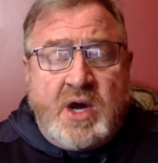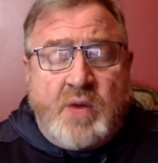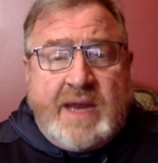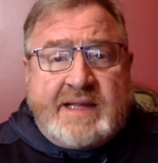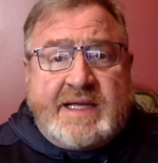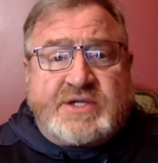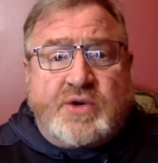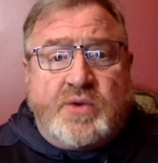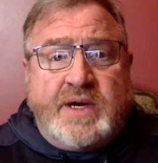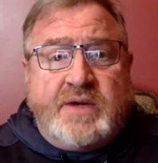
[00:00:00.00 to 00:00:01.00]
We had that
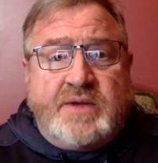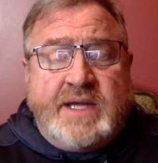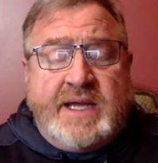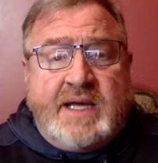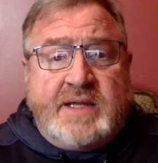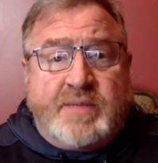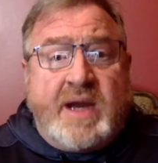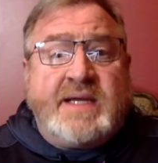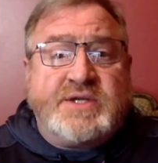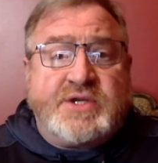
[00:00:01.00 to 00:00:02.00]
story on the
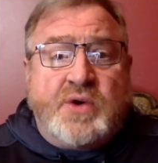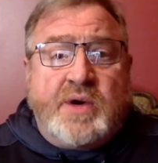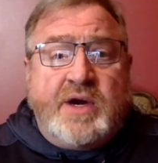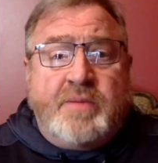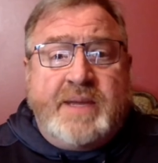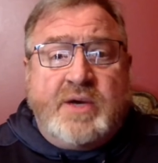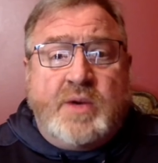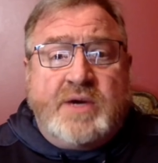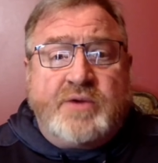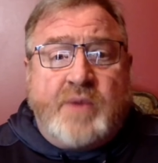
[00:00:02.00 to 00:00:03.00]
breaking story on
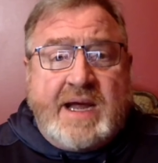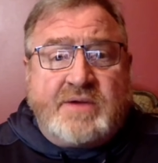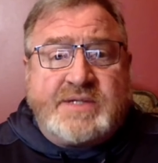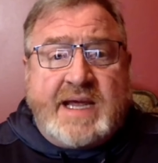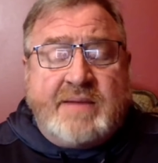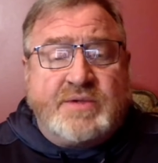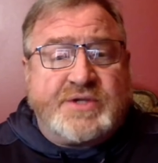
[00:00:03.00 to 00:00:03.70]
BOL, the roundtable.